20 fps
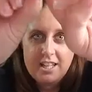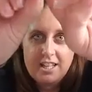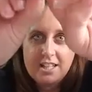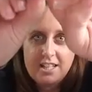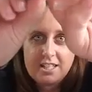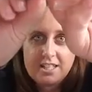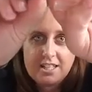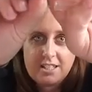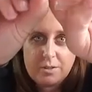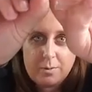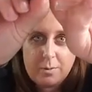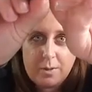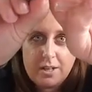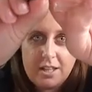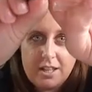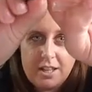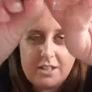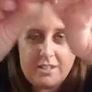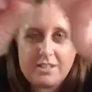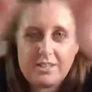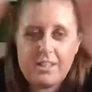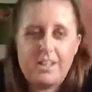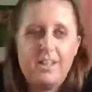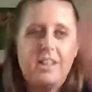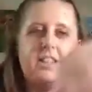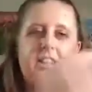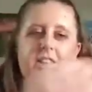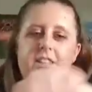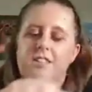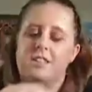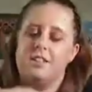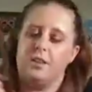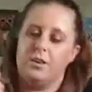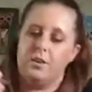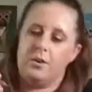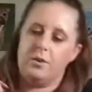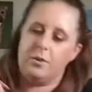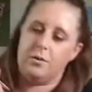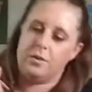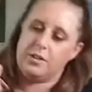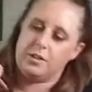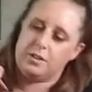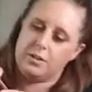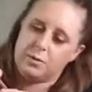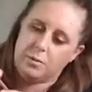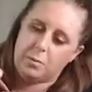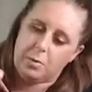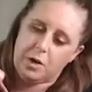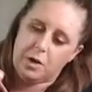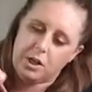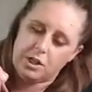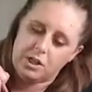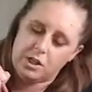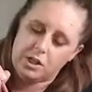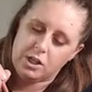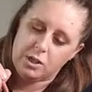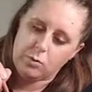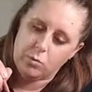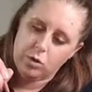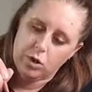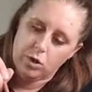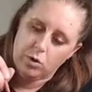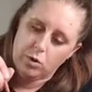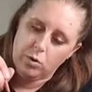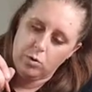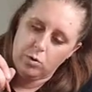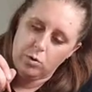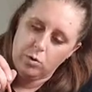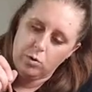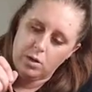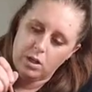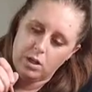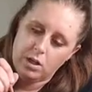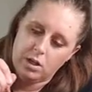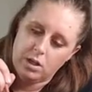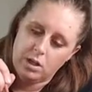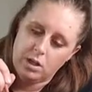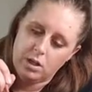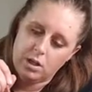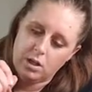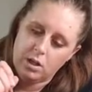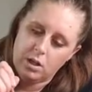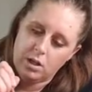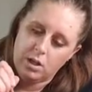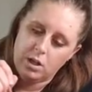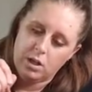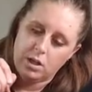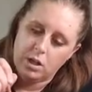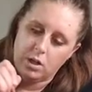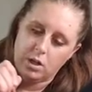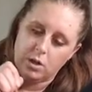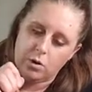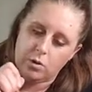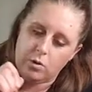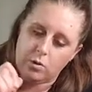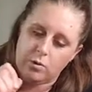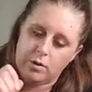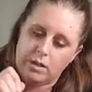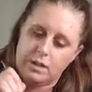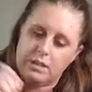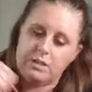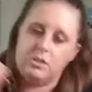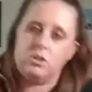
this is what it looks like. So let's swatchy-roo. Ooh, it is